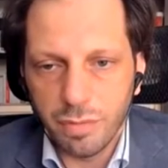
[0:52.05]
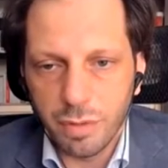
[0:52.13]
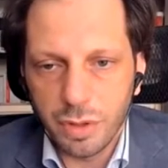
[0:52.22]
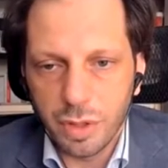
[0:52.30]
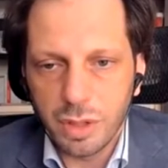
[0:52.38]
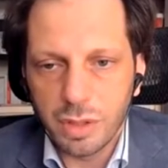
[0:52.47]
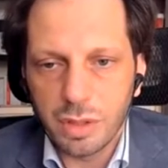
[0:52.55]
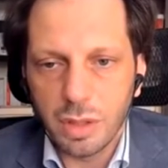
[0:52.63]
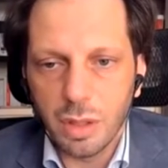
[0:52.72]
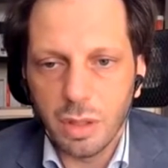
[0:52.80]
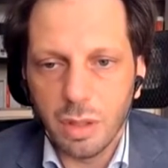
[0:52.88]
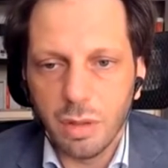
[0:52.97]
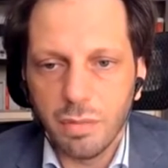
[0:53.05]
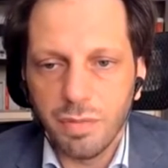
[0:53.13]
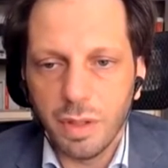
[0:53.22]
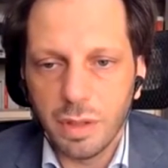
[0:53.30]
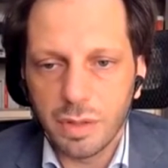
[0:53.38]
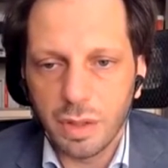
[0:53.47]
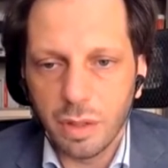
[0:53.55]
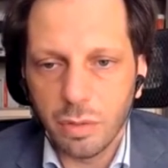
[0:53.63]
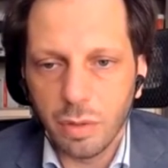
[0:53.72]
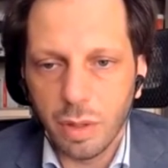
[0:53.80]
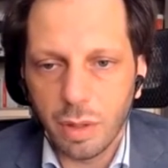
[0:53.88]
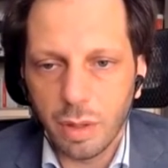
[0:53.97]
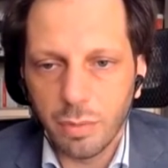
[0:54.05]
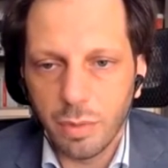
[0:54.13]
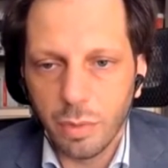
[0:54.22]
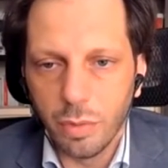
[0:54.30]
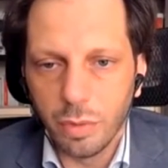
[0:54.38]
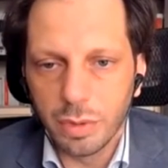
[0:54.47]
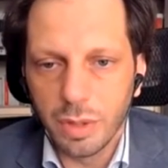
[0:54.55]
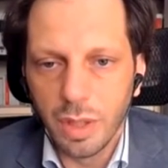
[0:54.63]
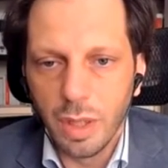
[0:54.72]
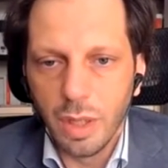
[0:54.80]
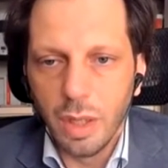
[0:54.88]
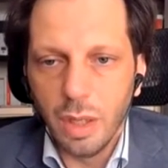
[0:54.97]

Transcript: refugees figures in all around the world.